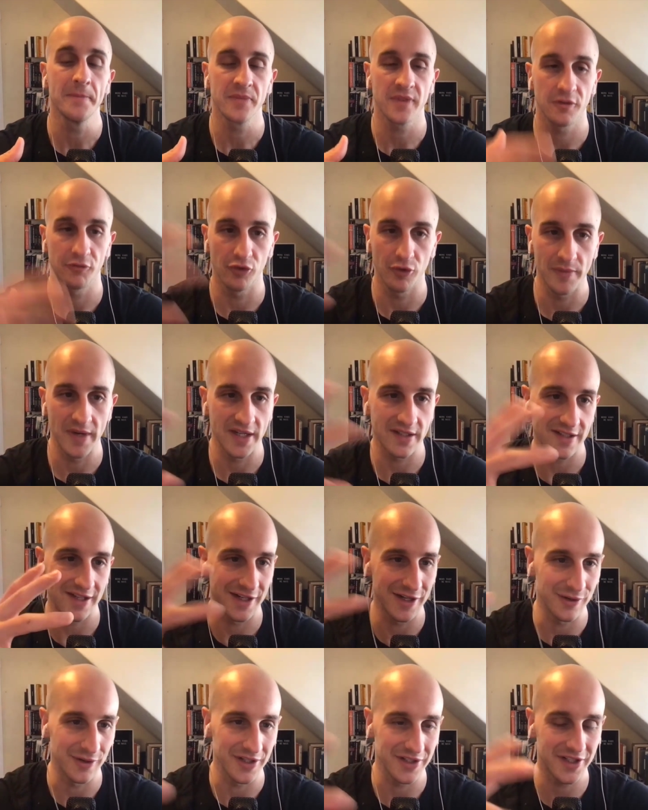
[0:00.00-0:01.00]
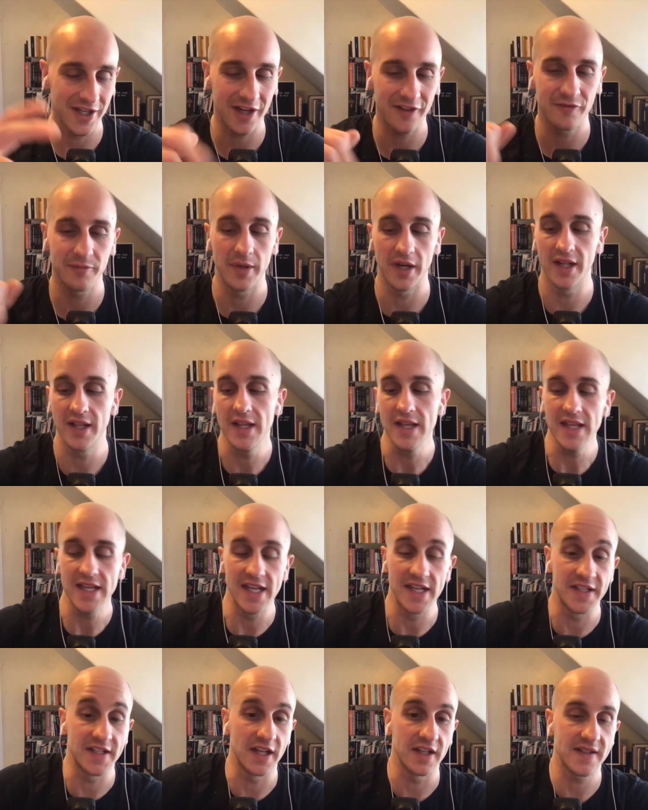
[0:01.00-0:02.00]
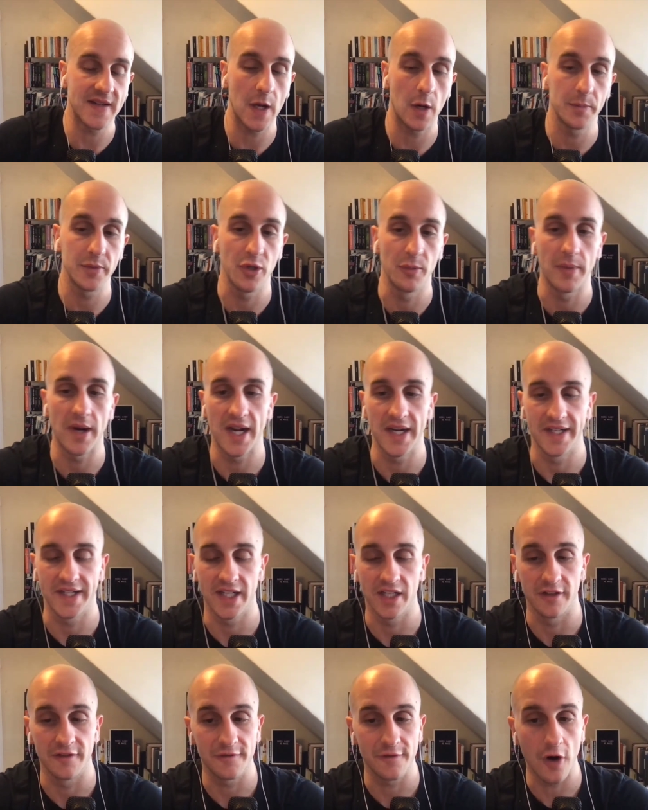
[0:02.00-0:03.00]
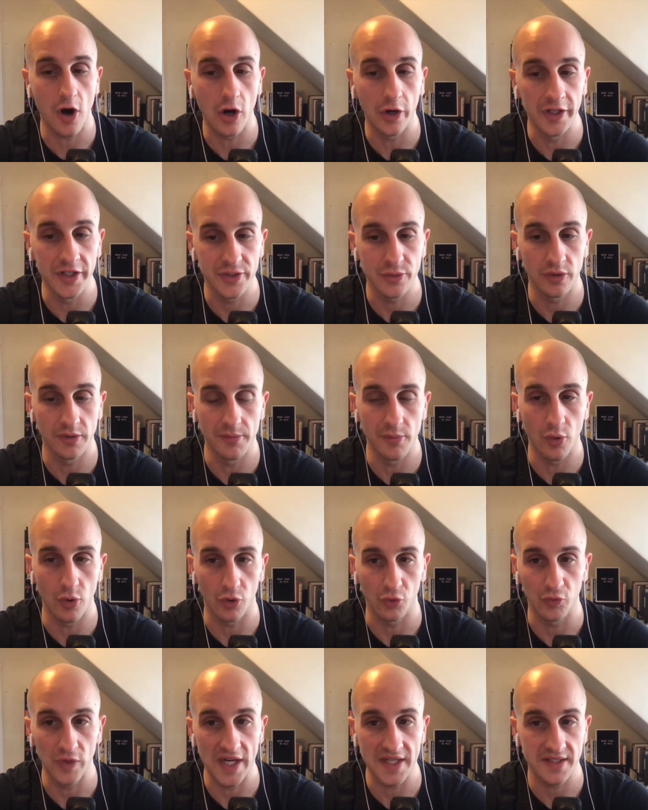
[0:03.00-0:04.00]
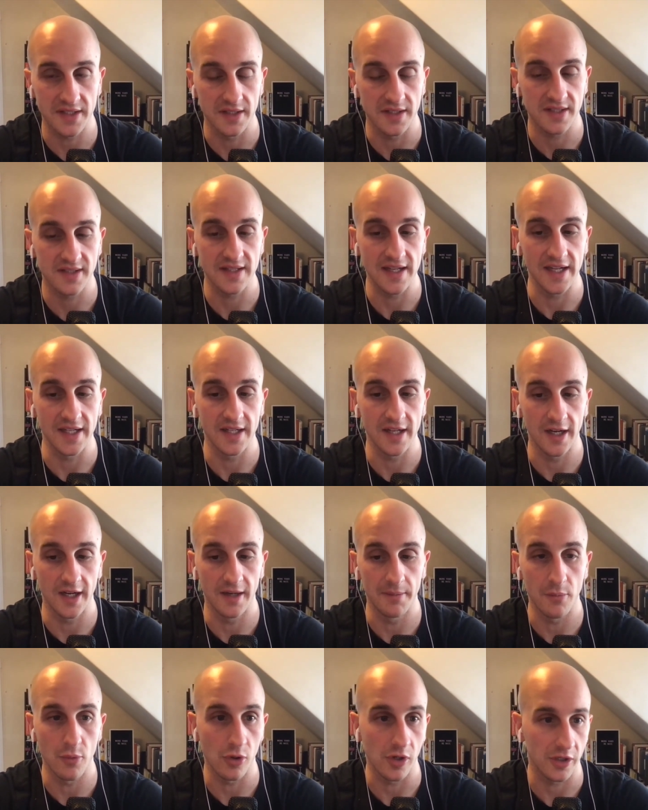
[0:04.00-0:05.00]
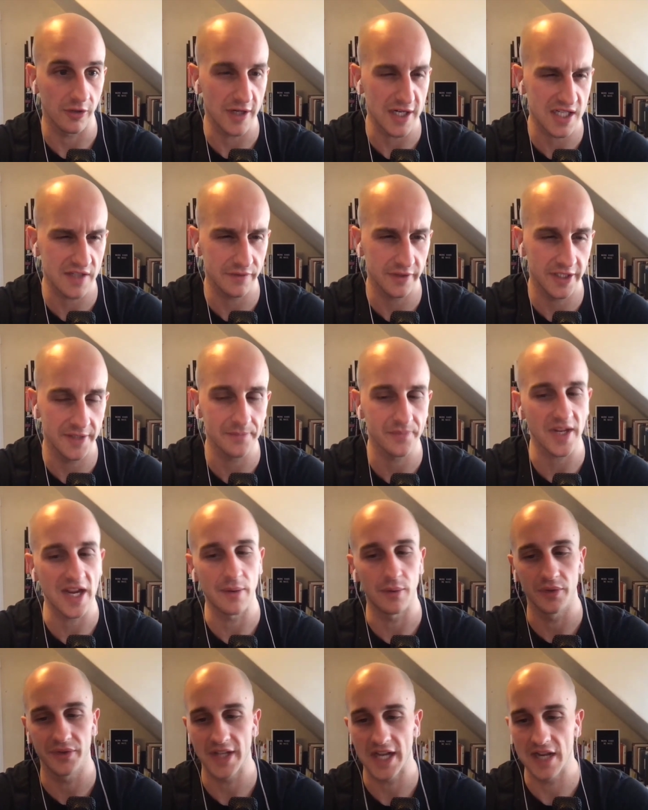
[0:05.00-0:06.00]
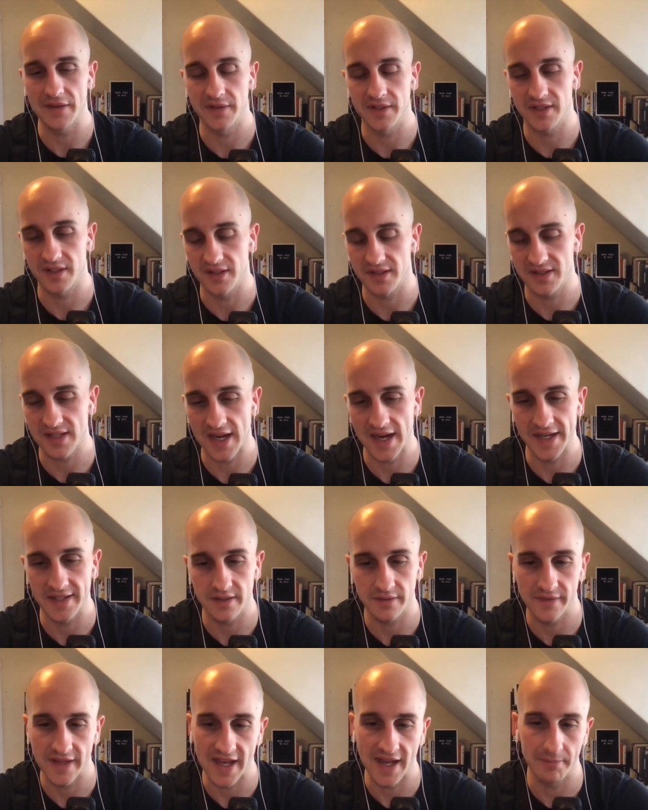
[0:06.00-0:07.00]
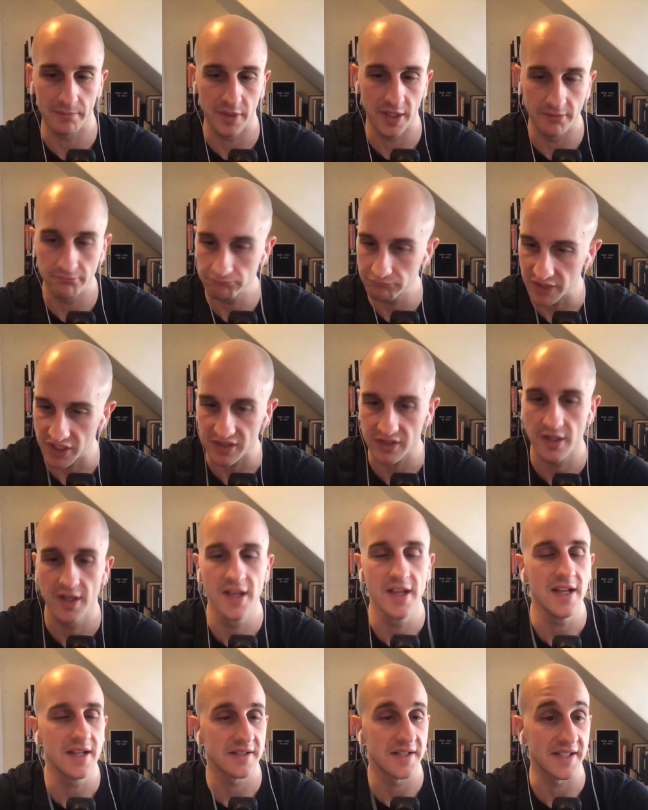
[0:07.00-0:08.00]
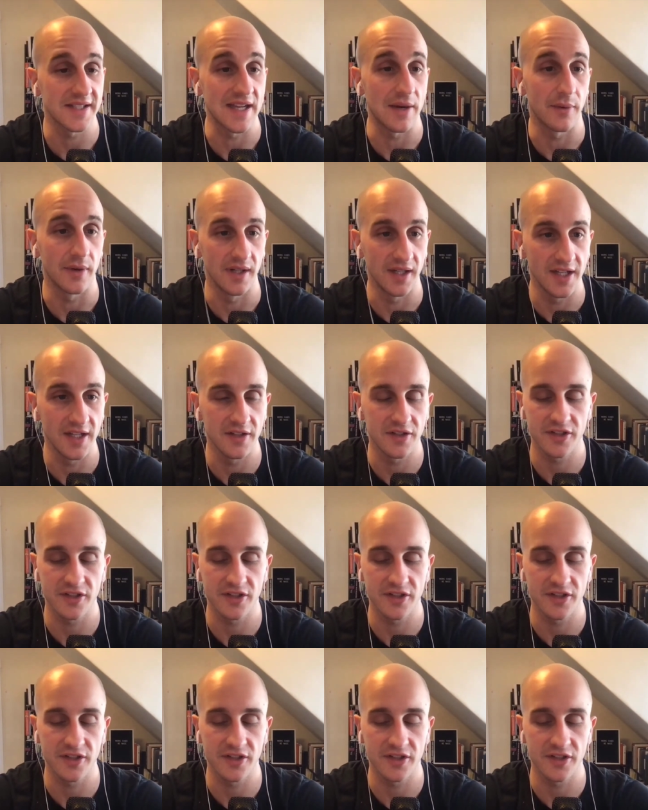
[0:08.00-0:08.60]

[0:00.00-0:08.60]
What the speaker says: Roommates I know are tough, but it does help your body kind of fall into a more rested state more aggressively. I won't dive into the science of that, but just take that what it is.